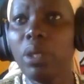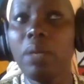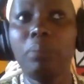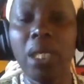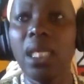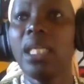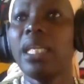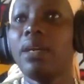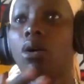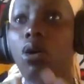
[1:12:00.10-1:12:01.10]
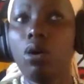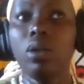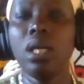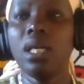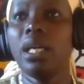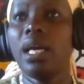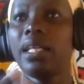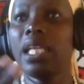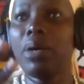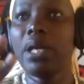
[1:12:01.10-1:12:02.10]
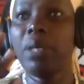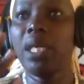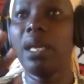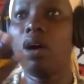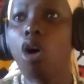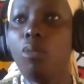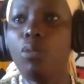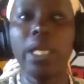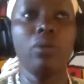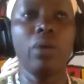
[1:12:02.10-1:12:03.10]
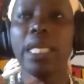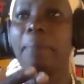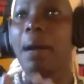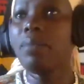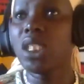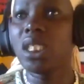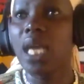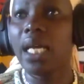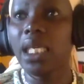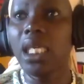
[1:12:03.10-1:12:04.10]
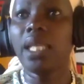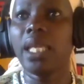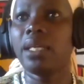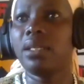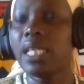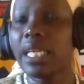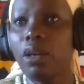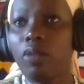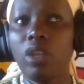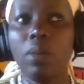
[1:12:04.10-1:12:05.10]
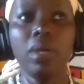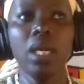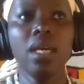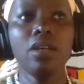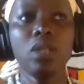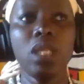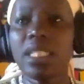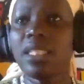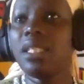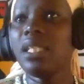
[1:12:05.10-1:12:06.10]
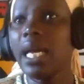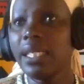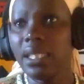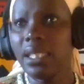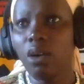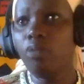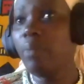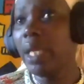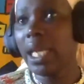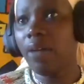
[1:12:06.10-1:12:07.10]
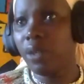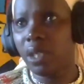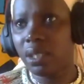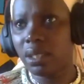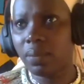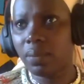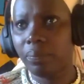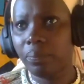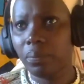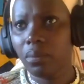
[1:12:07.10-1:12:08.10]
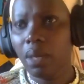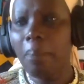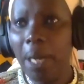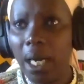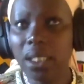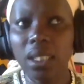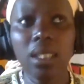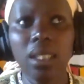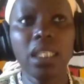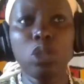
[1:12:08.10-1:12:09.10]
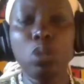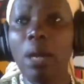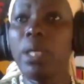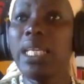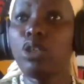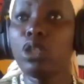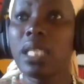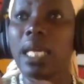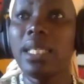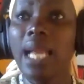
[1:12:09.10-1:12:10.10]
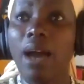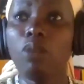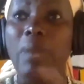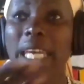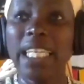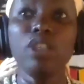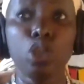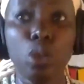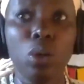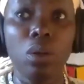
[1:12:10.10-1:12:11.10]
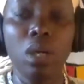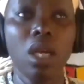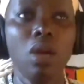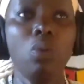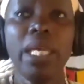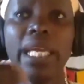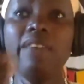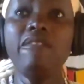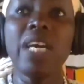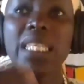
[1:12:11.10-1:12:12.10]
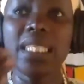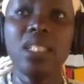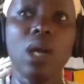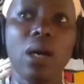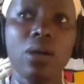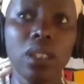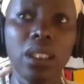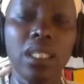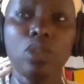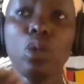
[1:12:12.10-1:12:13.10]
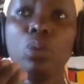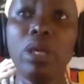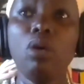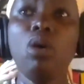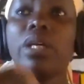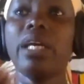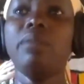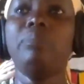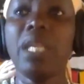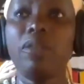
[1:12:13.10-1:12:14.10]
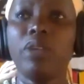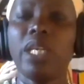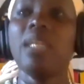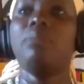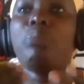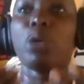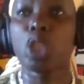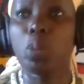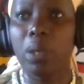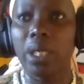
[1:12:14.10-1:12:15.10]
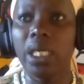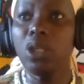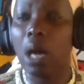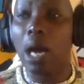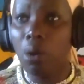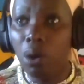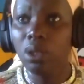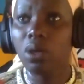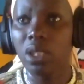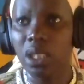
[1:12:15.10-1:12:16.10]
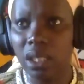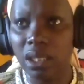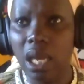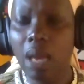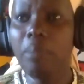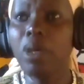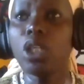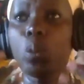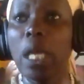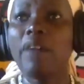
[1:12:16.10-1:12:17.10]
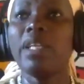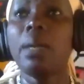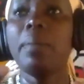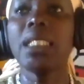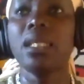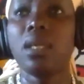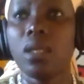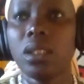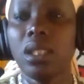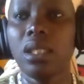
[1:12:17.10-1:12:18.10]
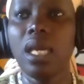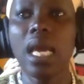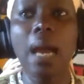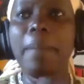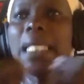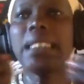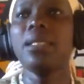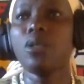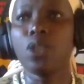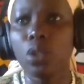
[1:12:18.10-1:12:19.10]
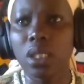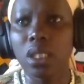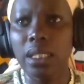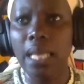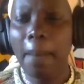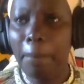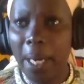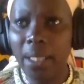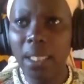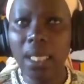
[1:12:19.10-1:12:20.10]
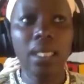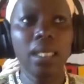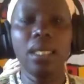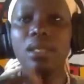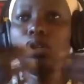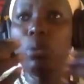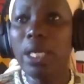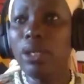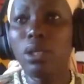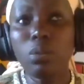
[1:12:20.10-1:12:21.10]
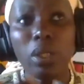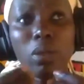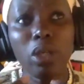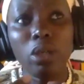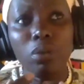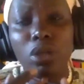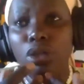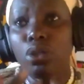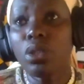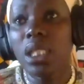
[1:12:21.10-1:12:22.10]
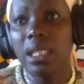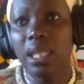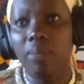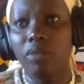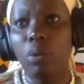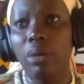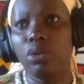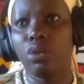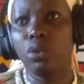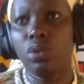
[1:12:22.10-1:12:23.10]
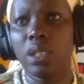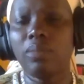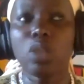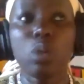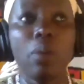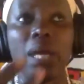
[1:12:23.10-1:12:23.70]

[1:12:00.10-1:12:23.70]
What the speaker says: to be in their own, they want to be home when their moms are ill, they can take care of them. This is the reality of many Africans. But this is why we need to start now making sure we invest into our continent so we all can benefit and prosper into our own continent. Because we have an amazing continent, amazing resources, but we're not using them the way we should use them. That's why we